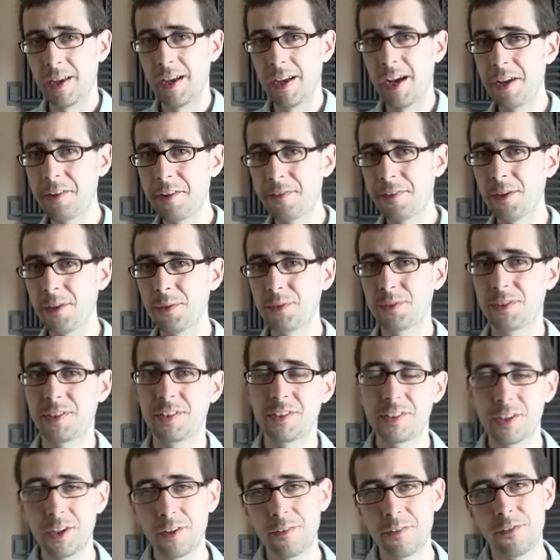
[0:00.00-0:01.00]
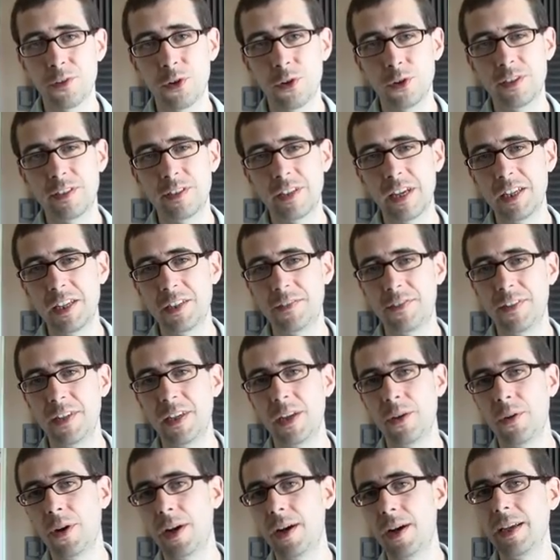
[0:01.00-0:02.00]
Hi folks, so for today's
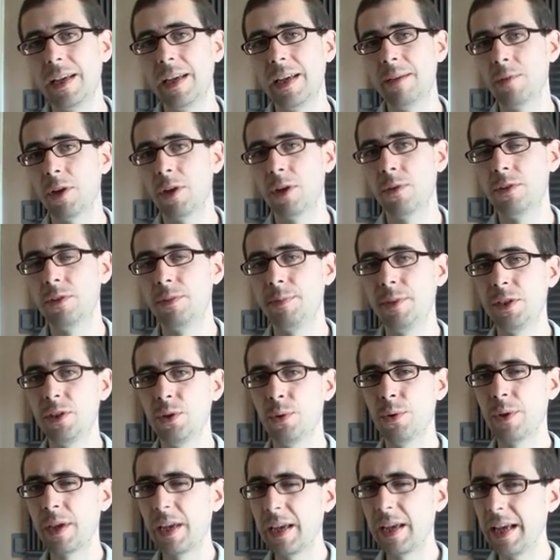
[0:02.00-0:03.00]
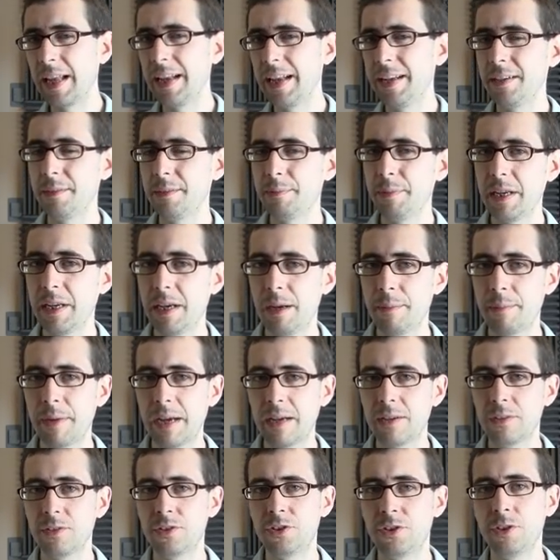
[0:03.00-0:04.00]
video I am going to be talking a little bit
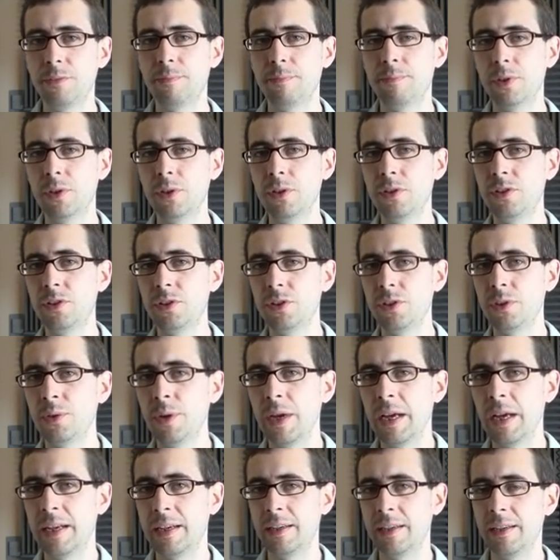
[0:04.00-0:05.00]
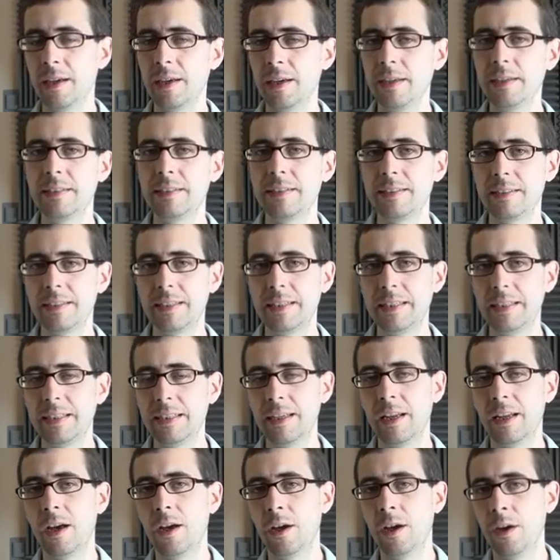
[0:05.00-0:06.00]
about Xubuntu
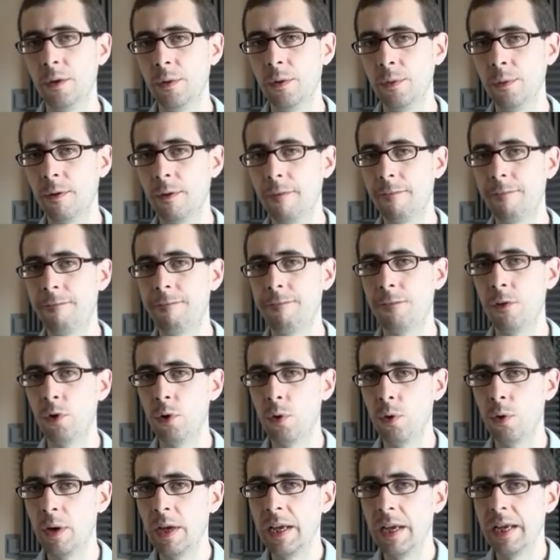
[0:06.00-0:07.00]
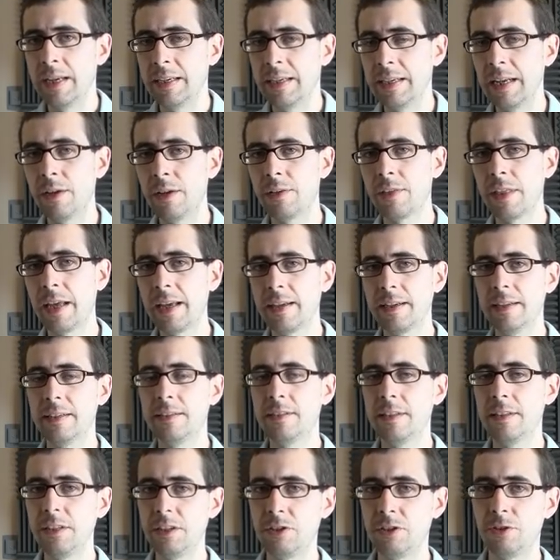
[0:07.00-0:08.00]
nineteen oh four. Now that
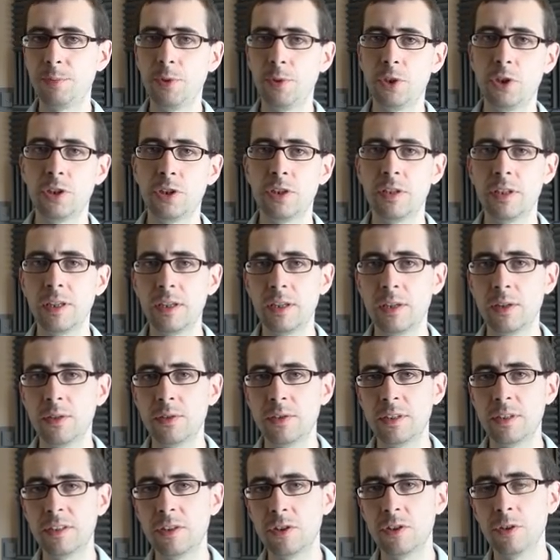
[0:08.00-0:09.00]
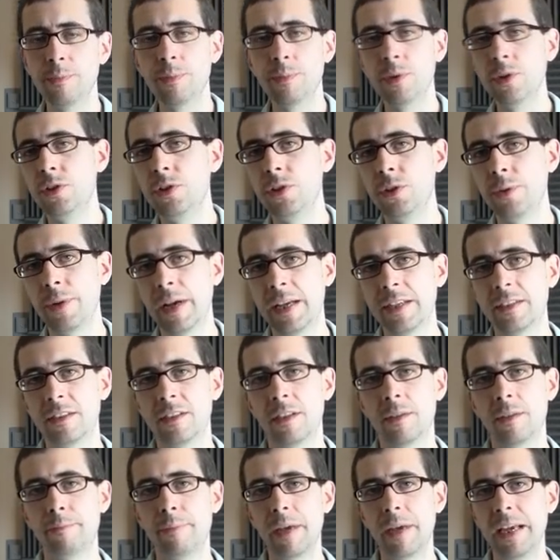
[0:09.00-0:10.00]
is the distribution that uses Ubuntu as
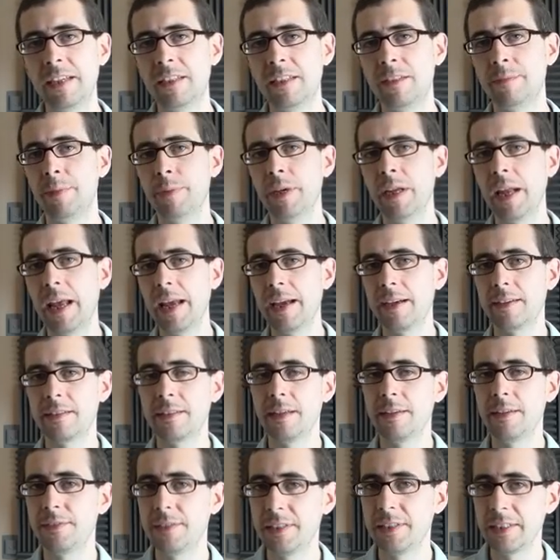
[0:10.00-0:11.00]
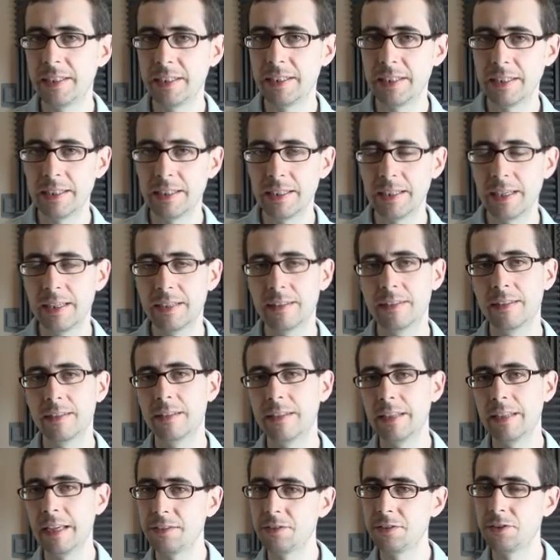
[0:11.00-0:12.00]
the base but X F C E as the
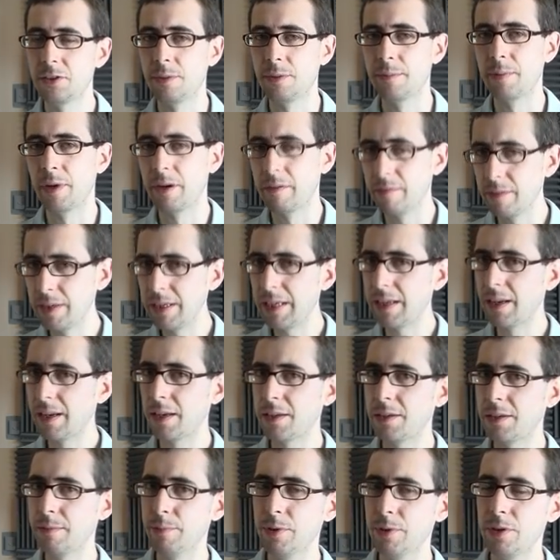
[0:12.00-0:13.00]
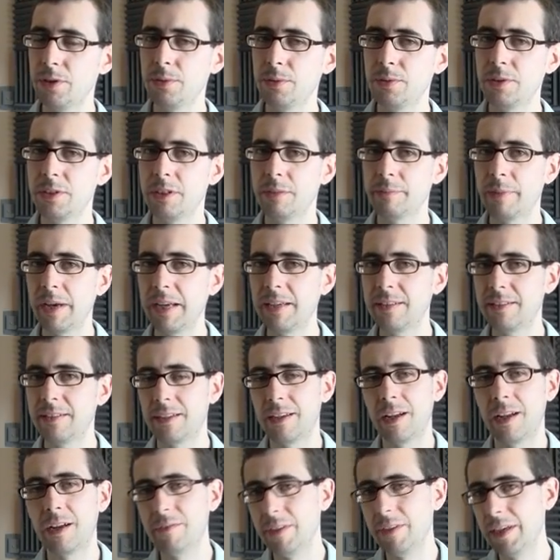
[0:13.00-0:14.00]
desktop, and I really like Ubuntu as the base
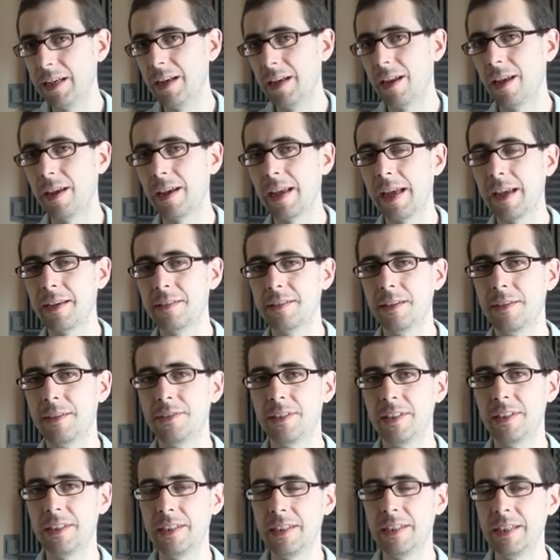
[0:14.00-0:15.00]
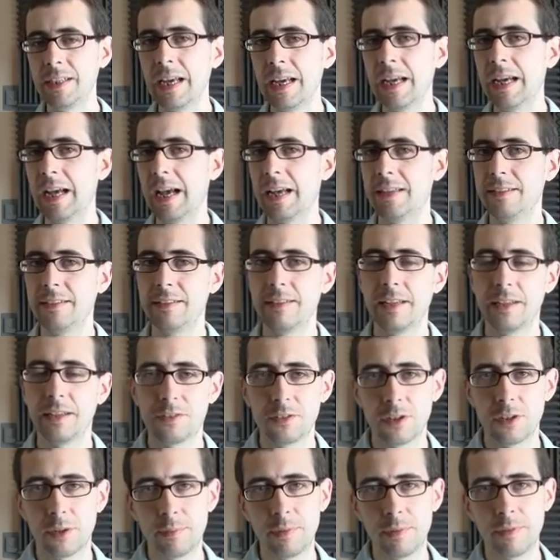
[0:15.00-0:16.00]
and I really like X F C E as a
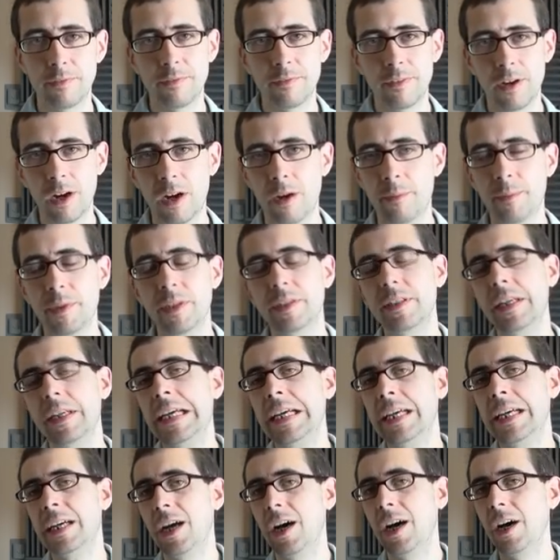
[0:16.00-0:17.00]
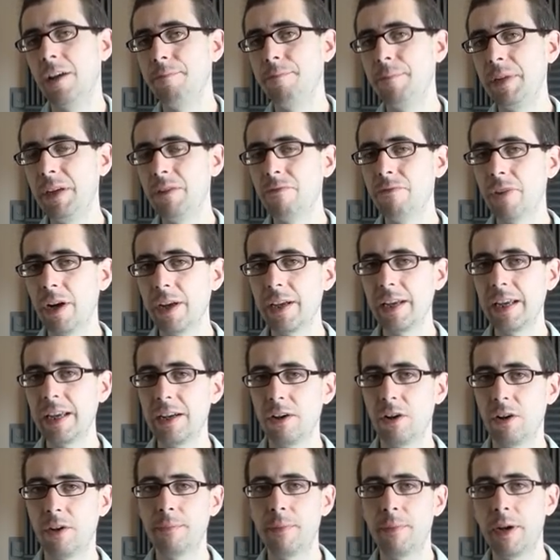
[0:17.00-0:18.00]
desktop environment. I've been running
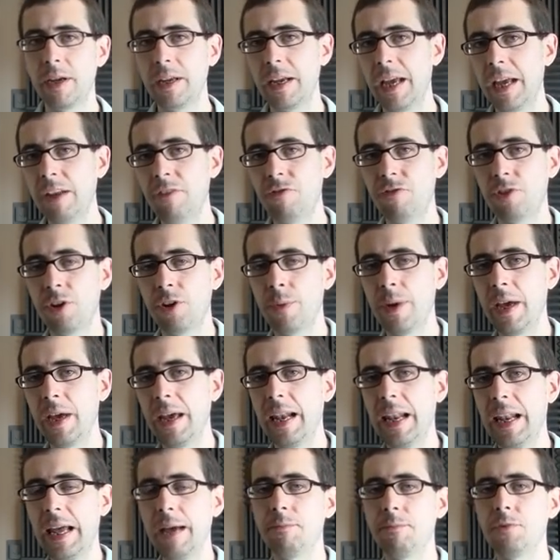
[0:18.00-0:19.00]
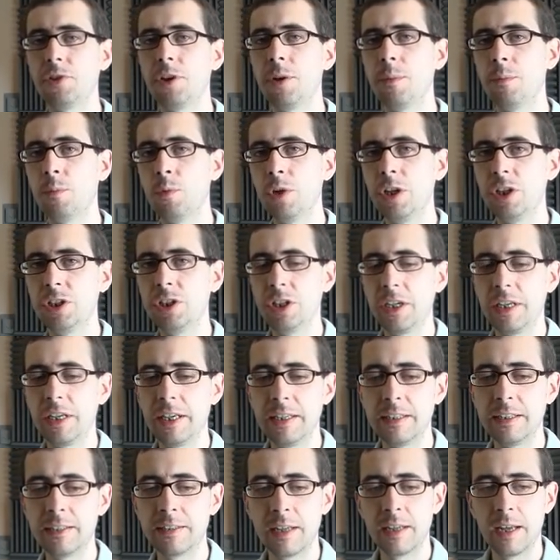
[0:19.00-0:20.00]
it on my Entroware laptop, which
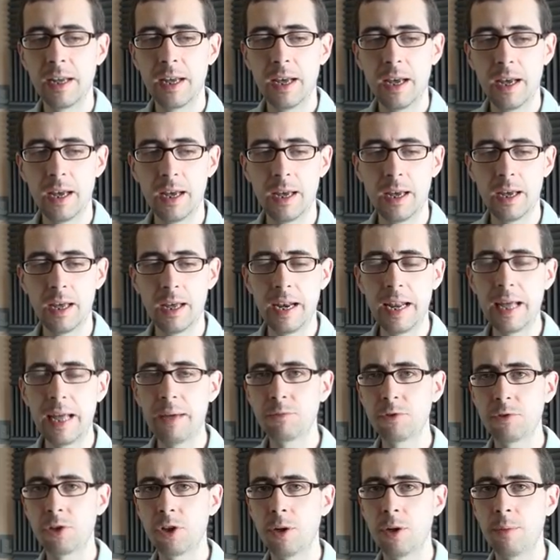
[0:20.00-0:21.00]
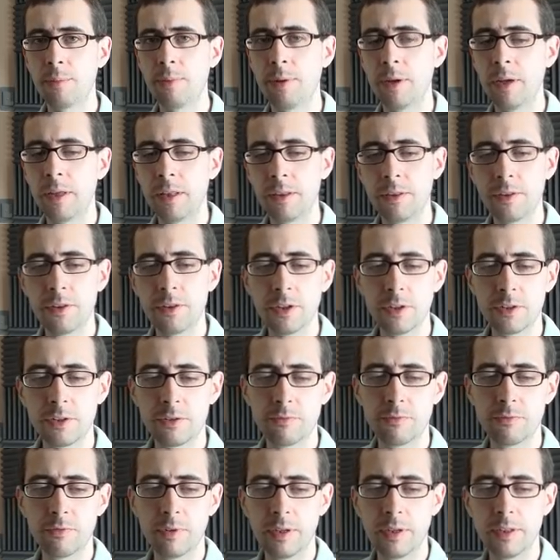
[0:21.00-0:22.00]
is uh, a laptop
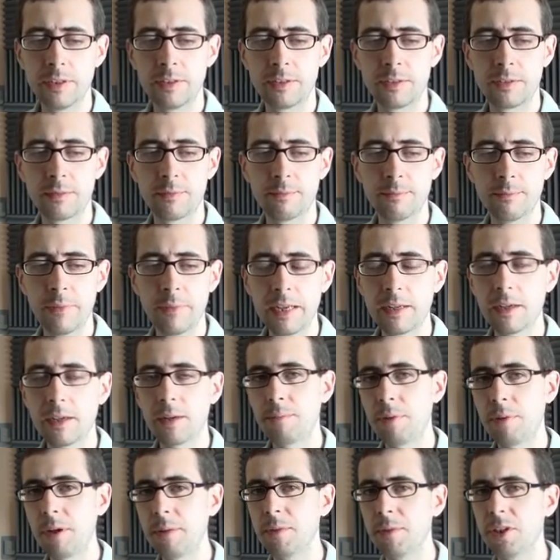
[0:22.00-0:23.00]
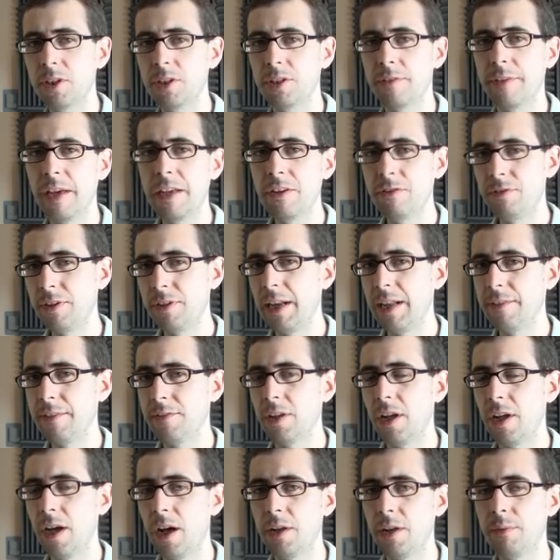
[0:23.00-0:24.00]
that is made up pretty much of
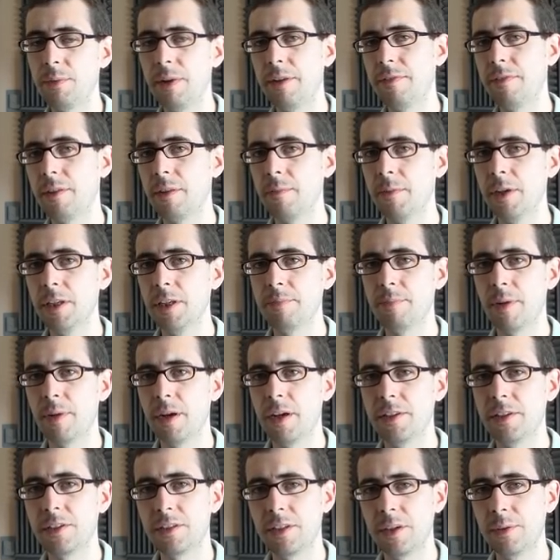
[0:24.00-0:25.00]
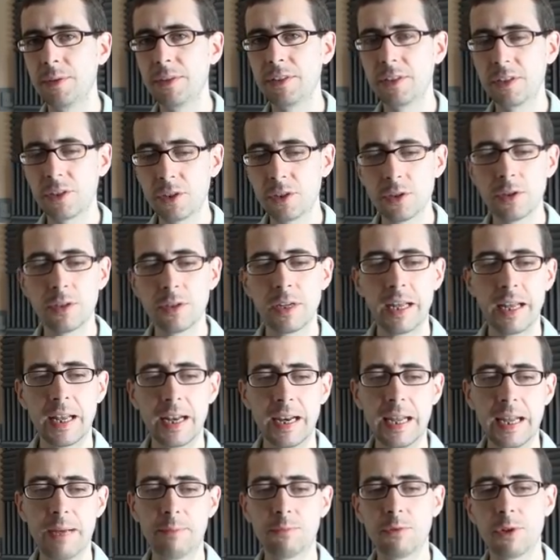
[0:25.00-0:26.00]
entry-level hardware for the most part, so it's a good
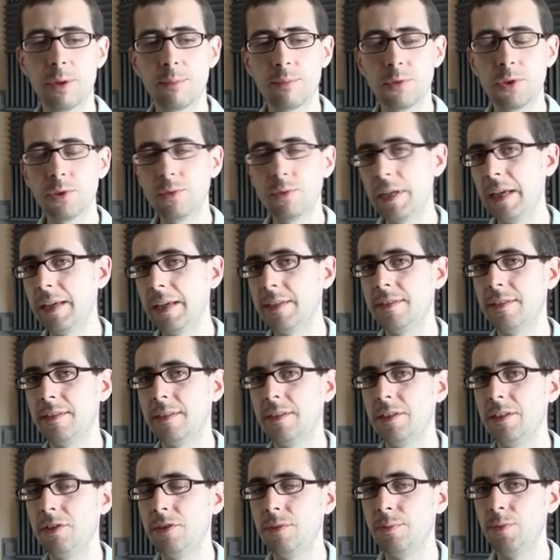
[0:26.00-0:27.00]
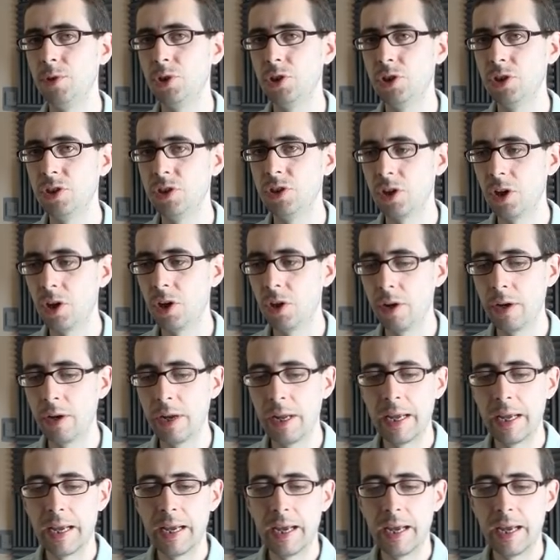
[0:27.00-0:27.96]
laptop to test distributions on.